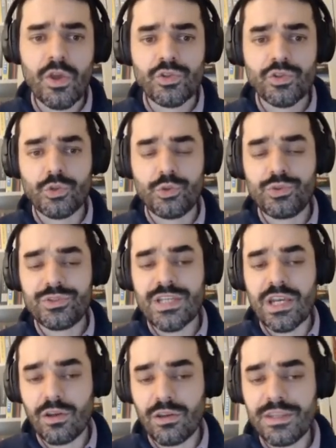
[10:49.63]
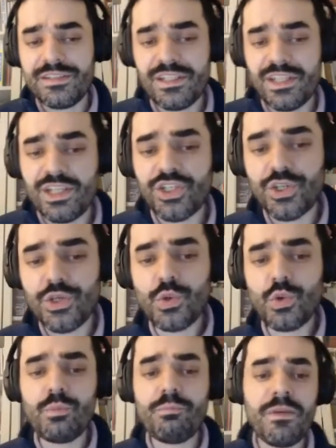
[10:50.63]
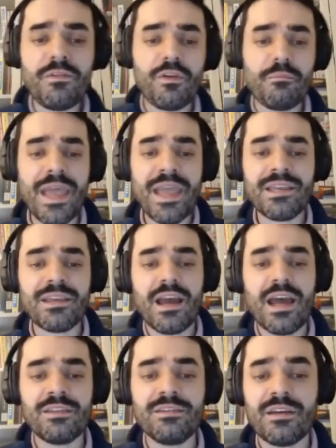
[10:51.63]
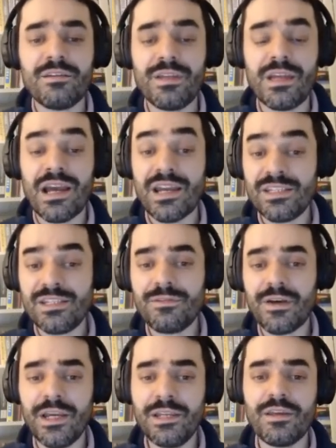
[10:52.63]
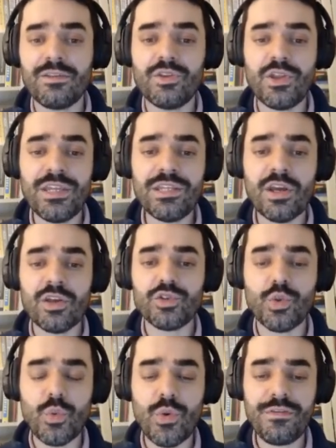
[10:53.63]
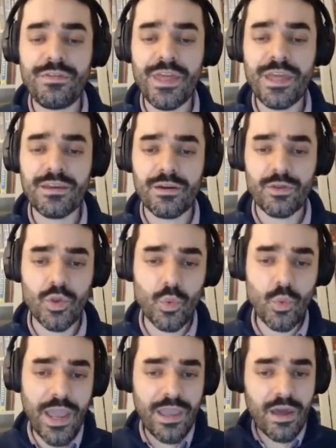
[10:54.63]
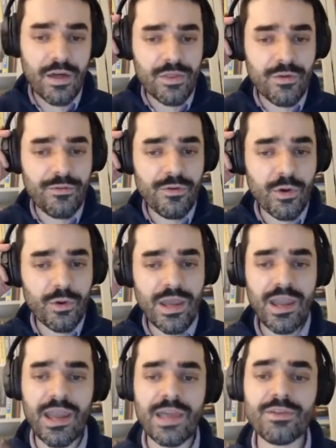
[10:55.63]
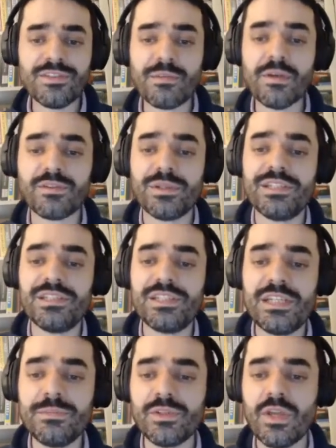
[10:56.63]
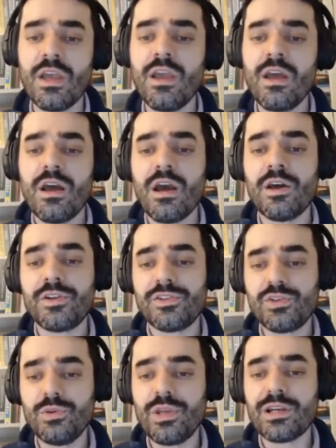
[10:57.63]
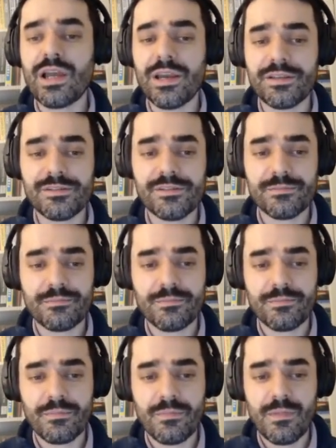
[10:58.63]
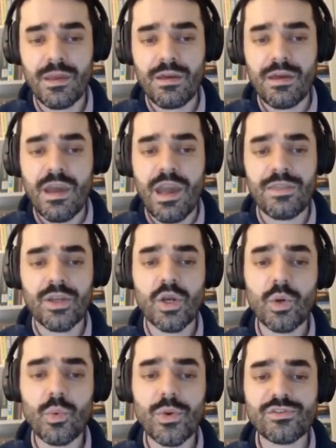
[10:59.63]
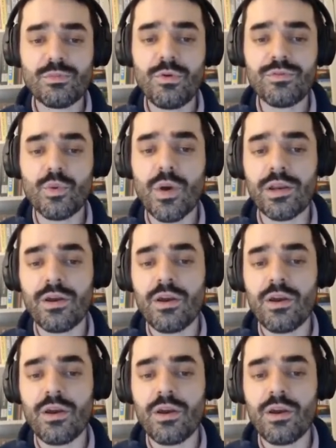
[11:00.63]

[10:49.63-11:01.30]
So to tackle this issue, B4 Bank identified the need to rethink the way the fraud and the cybersecurity teams understood the clients. And the goal was to move toward a